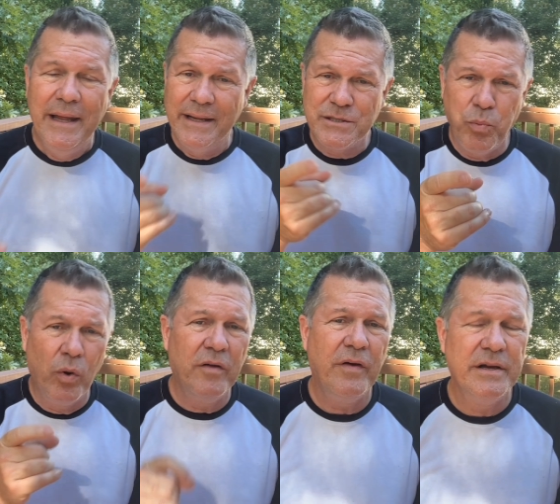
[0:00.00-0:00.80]
It's
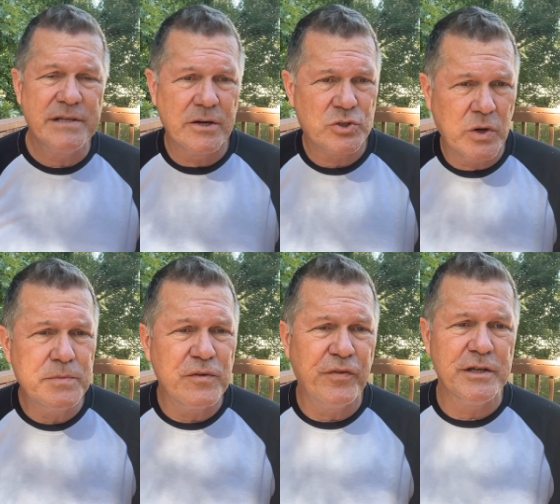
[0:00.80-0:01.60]
one of it's our
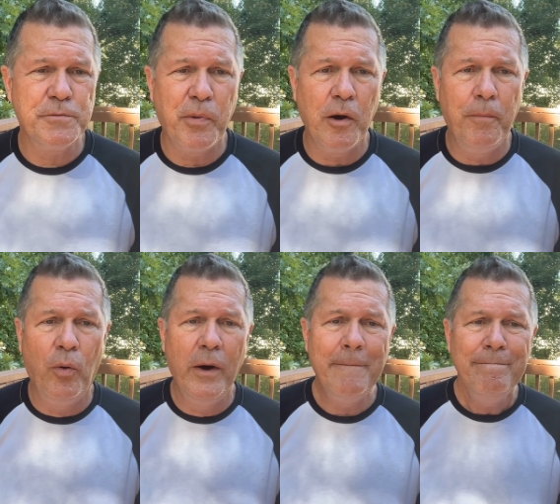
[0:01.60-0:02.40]
scripture for this prayer
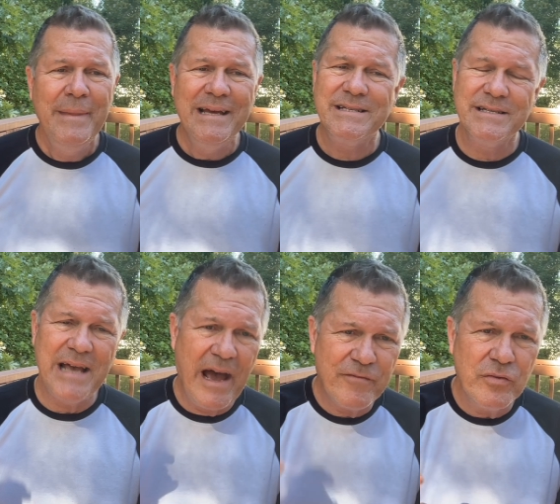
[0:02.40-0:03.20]
point. It says,
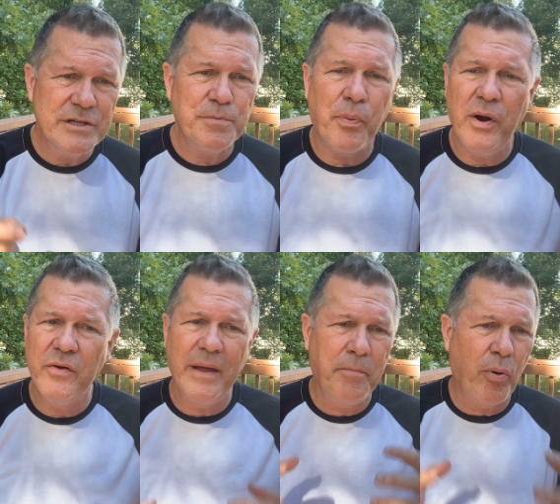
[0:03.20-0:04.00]
after this
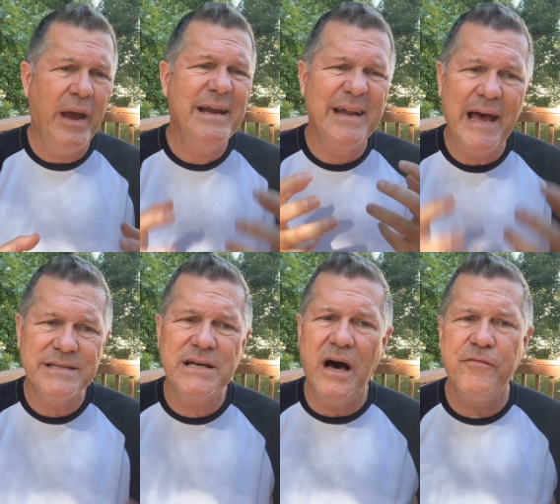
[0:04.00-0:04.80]
prayer, they prayed and
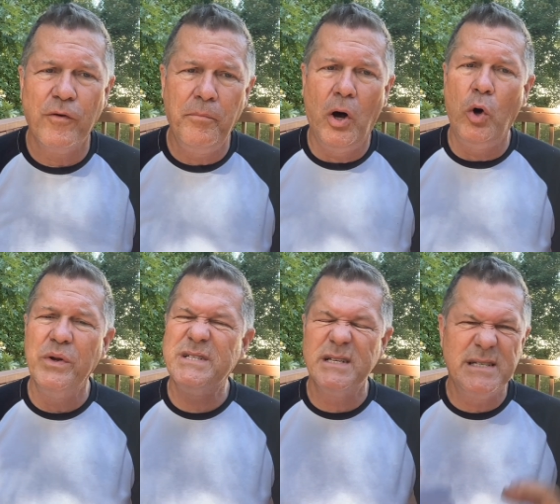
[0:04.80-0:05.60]
asked God for
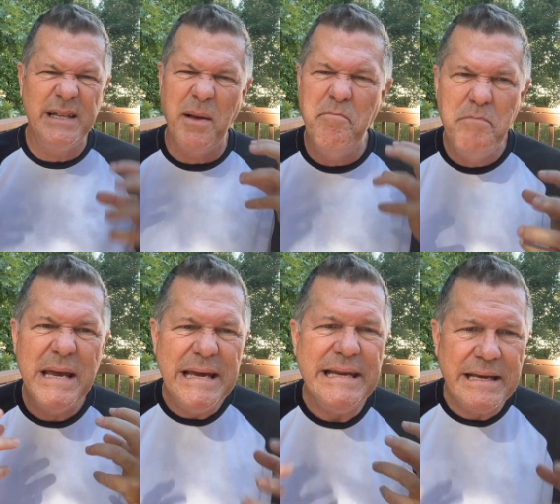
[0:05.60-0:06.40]
boldness. It said the
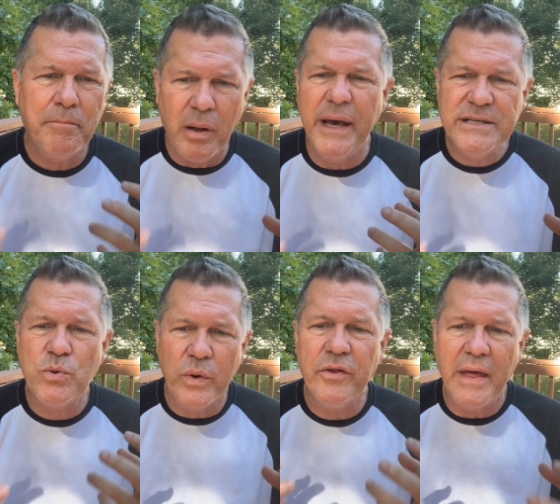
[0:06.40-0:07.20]
meeting
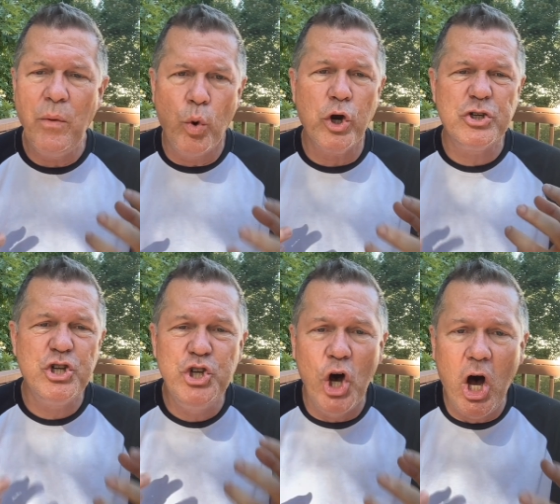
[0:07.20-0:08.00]
place where they were
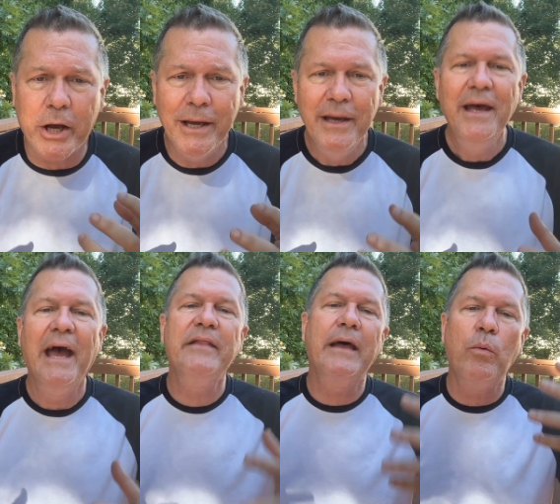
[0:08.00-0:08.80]
shook,
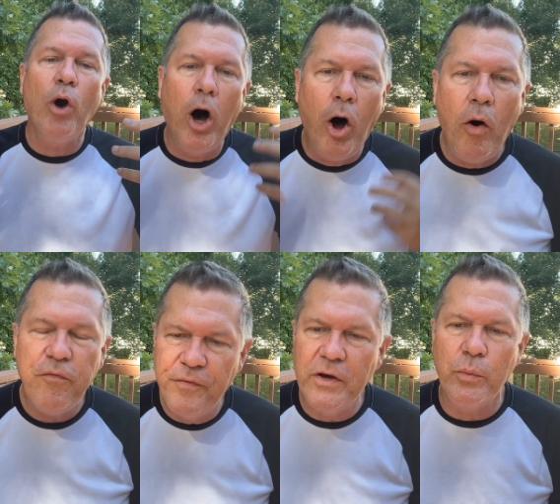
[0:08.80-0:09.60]
and they were all
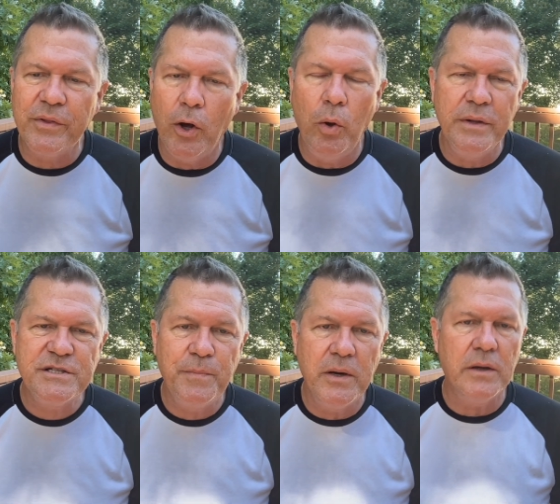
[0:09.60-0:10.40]
filled with the Holy
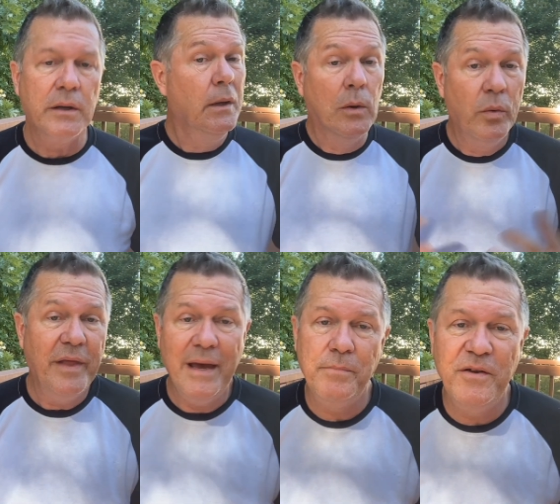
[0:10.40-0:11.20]
Spirit. Well,
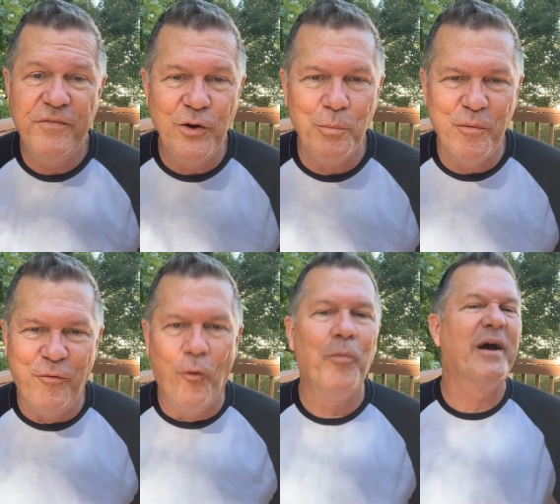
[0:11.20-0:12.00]
they had been filled
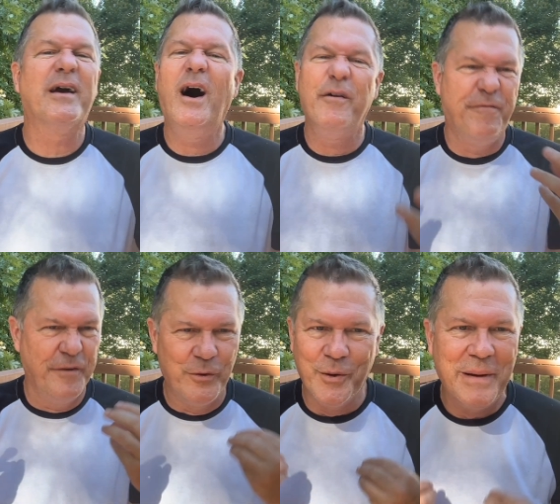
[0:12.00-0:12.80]
before, but God
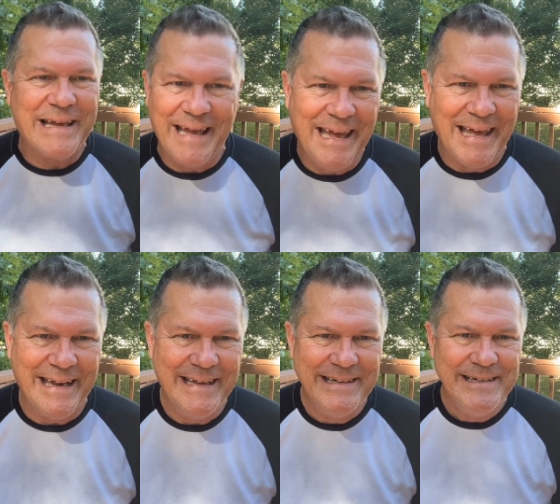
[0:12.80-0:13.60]
filled them again.